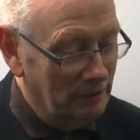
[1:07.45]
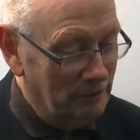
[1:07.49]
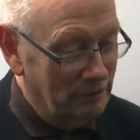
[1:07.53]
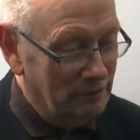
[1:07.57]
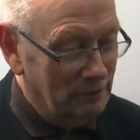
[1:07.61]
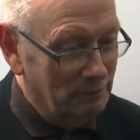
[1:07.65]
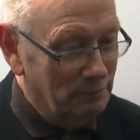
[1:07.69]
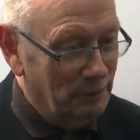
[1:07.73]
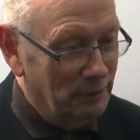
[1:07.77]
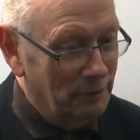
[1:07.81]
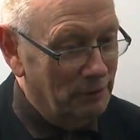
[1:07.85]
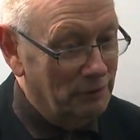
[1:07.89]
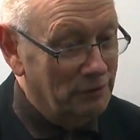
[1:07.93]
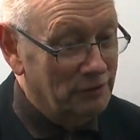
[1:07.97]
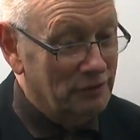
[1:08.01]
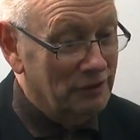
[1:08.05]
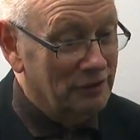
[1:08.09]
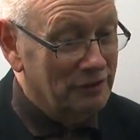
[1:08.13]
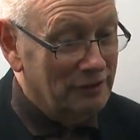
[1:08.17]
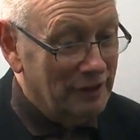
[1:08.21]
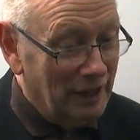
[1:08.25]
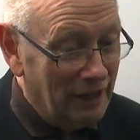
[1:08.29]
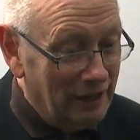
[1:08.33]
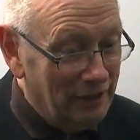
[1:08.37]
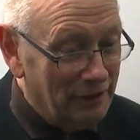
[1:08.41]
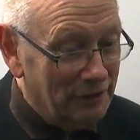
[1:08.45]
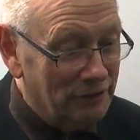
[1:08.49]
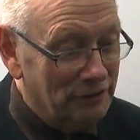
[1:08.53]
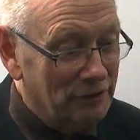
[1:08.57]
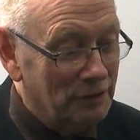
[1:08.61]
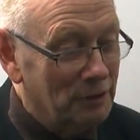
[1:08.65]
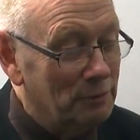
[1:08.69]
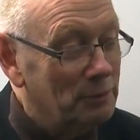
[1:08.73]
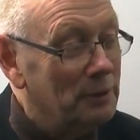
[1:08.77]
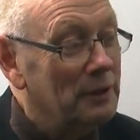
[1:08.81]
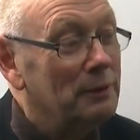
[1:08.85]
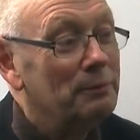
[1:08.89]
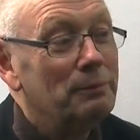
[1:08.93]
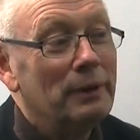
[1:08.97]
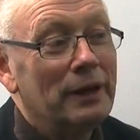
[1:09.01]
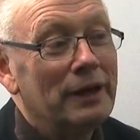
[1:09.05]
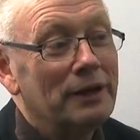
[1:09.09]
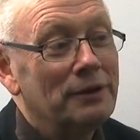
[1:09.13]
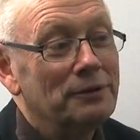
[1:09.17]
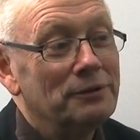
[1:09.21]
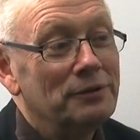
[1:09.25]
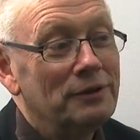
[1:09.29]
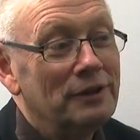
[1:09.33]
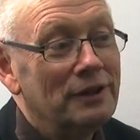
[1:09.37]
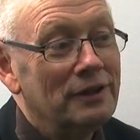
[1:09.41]
is supposed to tell us that we're
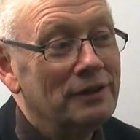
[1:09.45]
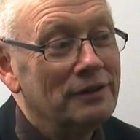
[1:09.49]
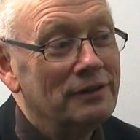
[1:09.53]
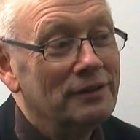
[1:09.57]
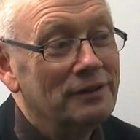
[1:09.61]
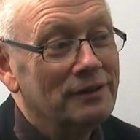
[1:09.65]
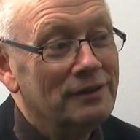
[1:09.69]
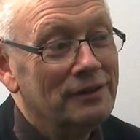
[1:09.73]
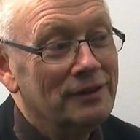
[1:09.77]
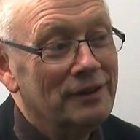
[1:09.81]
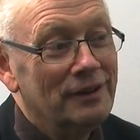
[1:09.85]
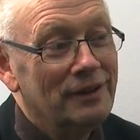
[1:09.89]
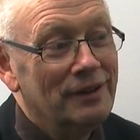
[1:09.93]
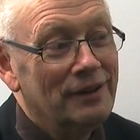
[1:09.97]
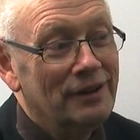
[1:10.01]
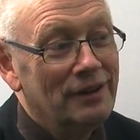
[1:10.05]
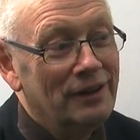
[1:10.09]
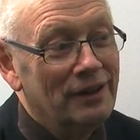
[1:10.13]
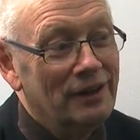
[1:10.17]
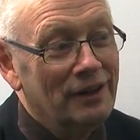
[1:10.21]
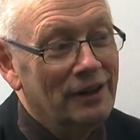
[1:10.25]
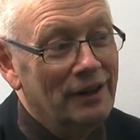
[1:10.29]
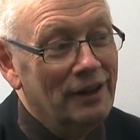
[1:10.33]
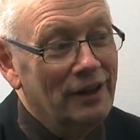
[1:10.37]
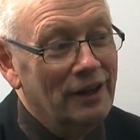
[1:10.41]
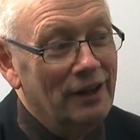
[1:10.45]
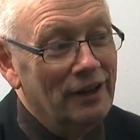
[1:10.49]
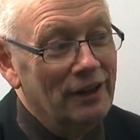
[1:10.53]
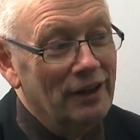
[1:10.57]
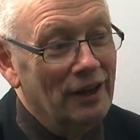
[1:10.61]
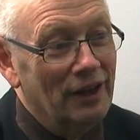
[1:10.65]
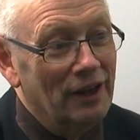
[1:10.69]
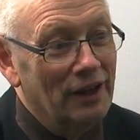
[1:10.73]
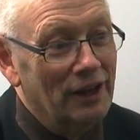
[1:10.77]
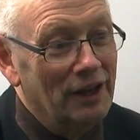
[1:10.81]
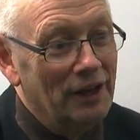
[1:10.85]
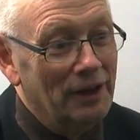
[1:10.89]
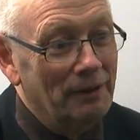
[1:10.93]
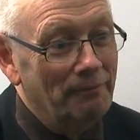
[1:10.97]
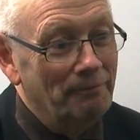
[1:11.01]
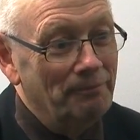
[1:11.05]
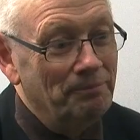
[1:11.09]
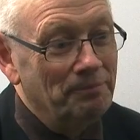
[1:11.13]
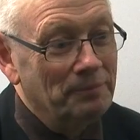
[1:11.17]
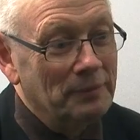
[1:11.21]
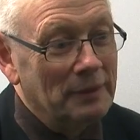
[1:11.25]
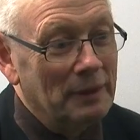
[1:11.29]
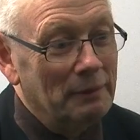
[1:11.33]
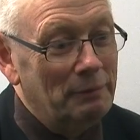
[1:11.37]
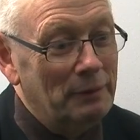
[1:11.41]
bound
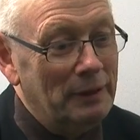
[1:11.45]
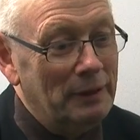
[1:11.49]
in?